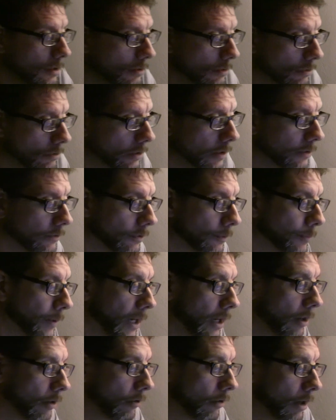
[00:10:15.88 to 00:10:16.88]
Right into the
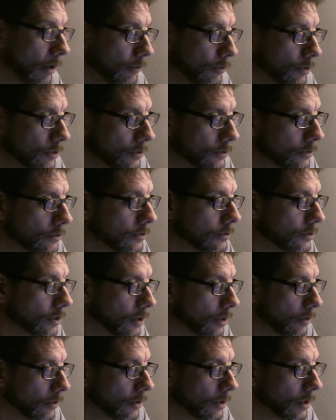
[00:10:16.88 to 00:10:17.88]
paragraph, which is the
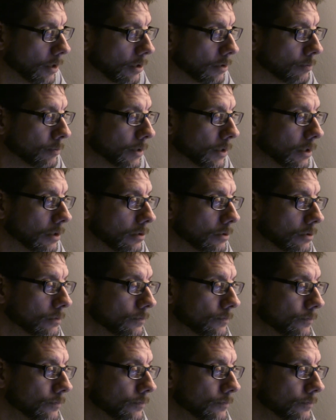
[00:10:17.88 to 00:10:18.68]
start of the next page.